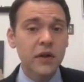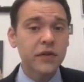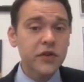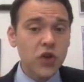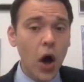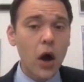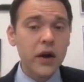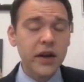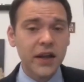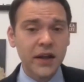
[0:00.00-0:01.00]
The
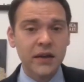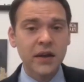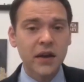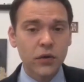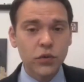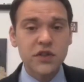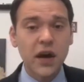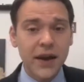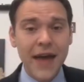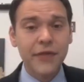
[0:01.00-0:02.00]
targeting was
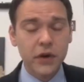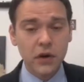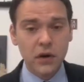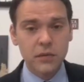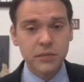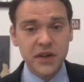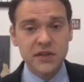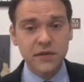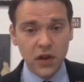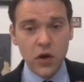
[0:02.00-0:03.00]
unethical because
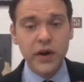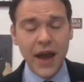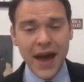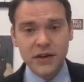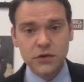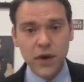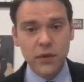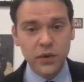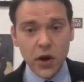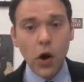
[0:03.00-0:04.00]
of the Logan Act, right?
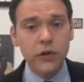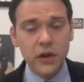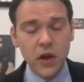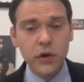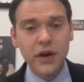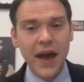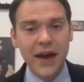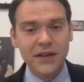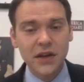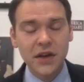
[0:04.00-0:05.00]
We know the Logan
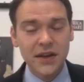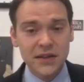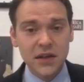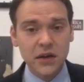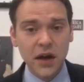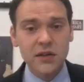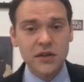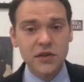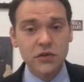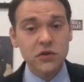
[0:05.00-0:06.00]
Act is
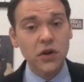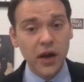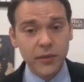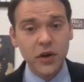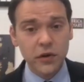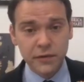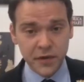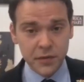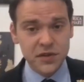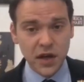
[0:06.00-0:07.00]
unconstitutional, and we know that
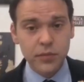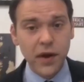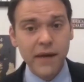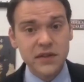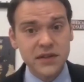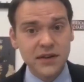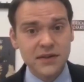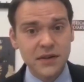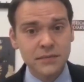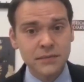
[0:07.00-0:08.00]
Flynn was not a private
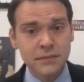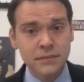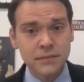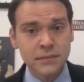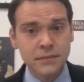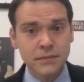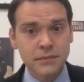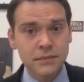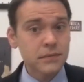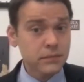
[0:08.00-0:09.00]
citizen.
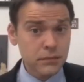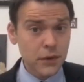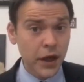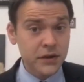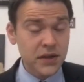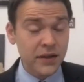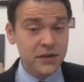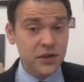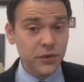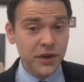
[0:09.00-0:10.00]
Understand the
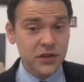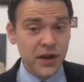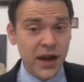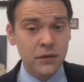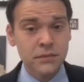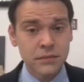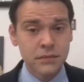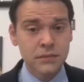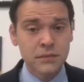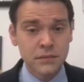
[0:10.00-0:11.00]
situation now?
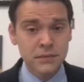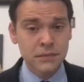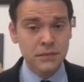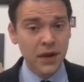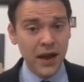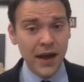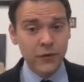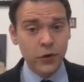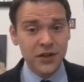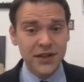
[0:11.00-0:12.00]
Have a
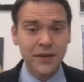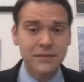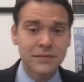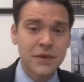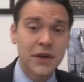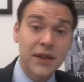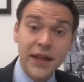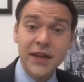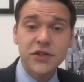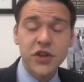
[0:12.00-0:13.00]
great day.
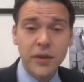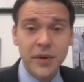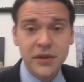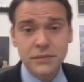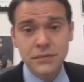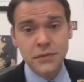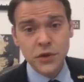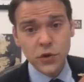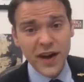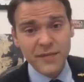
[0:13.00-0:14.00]
Ladies and gentlemen,
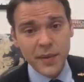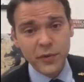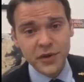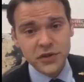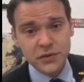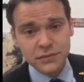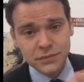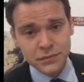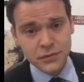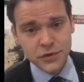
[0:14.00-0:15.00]
you have my permission
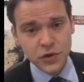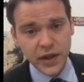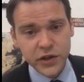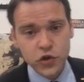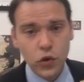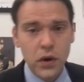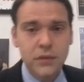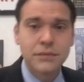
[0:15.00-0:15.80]
to lay ashore.